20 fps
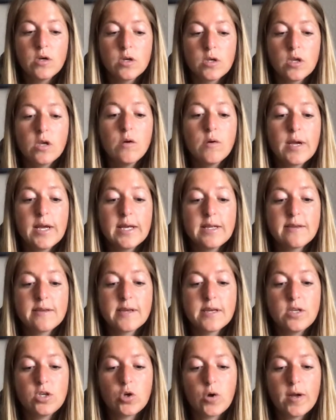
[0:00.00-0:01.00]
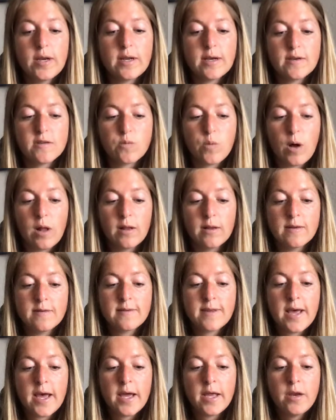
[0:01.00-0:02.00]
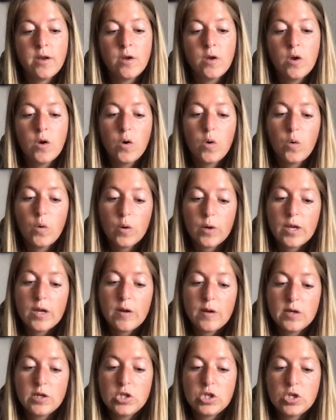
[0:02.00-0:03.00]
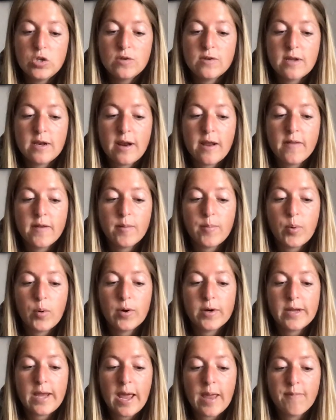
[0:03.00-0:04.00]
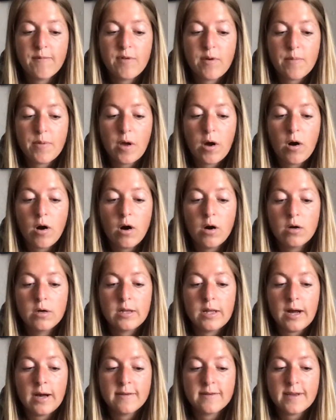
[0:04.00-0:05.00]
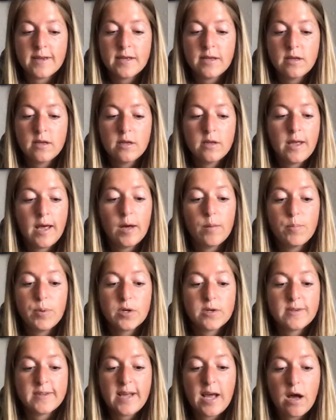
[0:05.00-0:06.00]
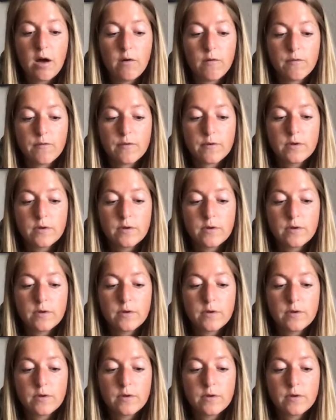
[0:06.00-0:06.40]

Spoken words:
You kids can join us, Wallace said, or you can choose another board game from the hall closet. Help yourself.